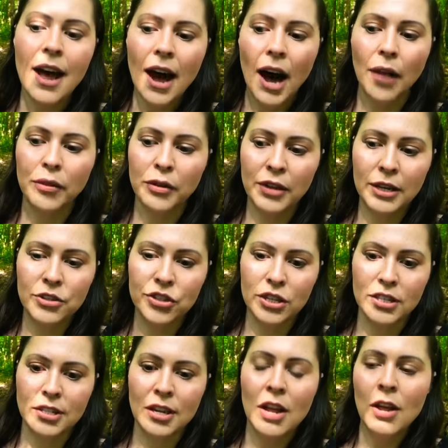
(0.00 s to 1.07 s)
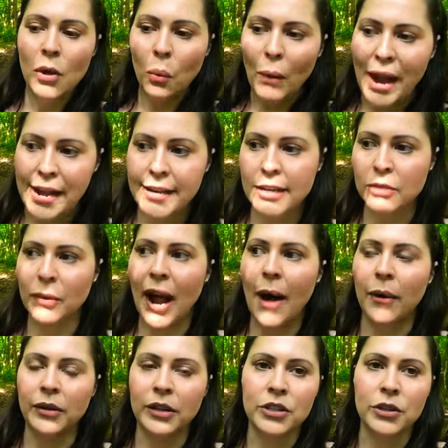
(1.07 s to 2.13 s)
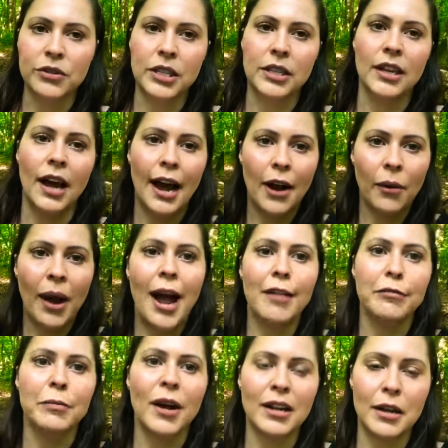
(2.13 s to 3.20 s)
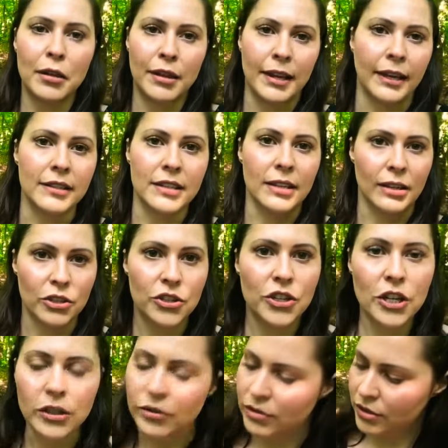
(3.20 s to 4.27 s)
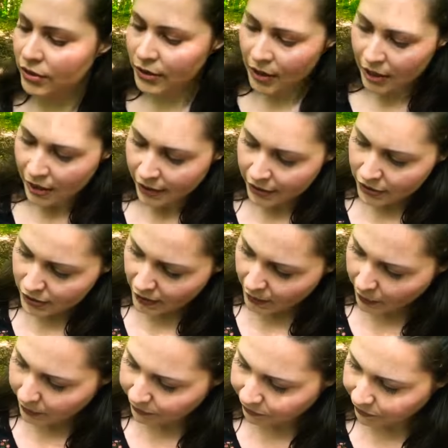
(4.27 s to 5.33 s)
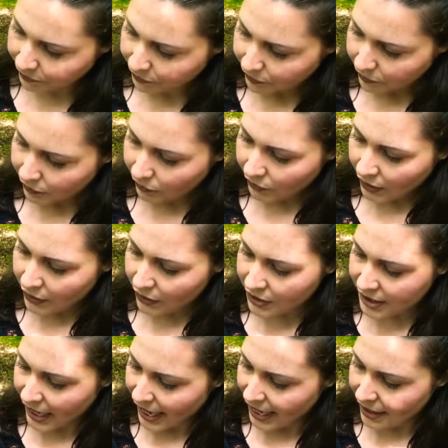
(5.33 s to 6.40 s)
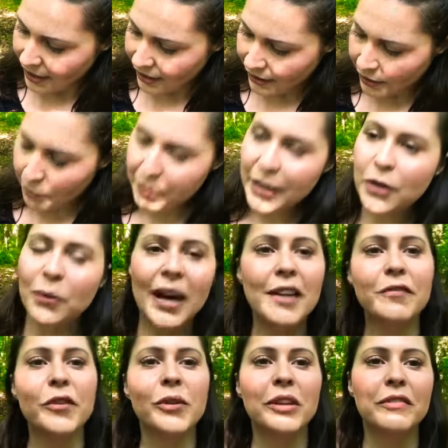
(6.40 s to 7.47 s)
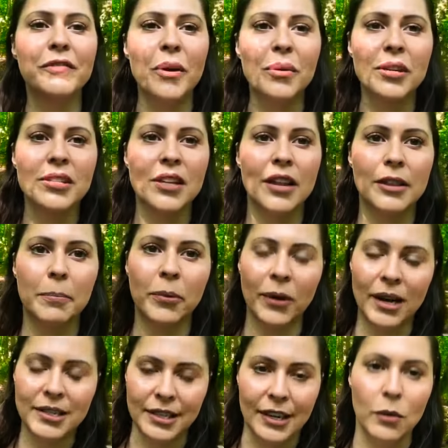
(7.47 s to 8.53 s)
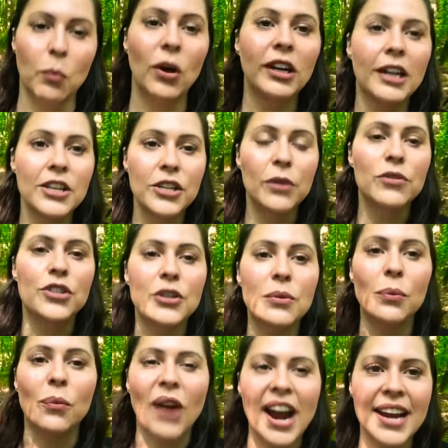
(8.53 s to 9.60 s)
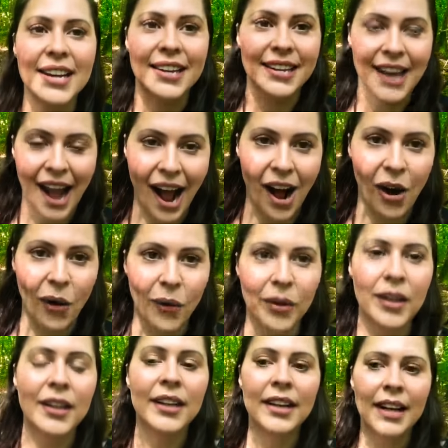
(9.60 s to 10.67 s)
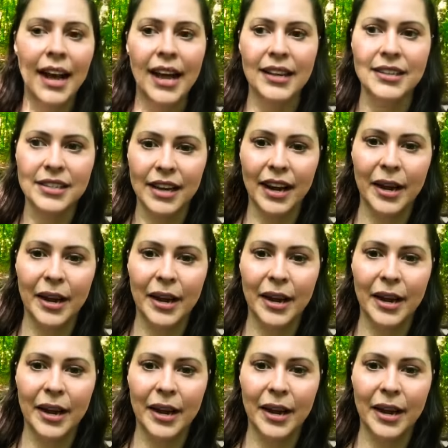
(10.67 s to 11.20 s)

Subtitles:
other than just waiting around and using the I don't have money thing as an excuse. So They're saying be grateful and focus on the present. What can you do right now? And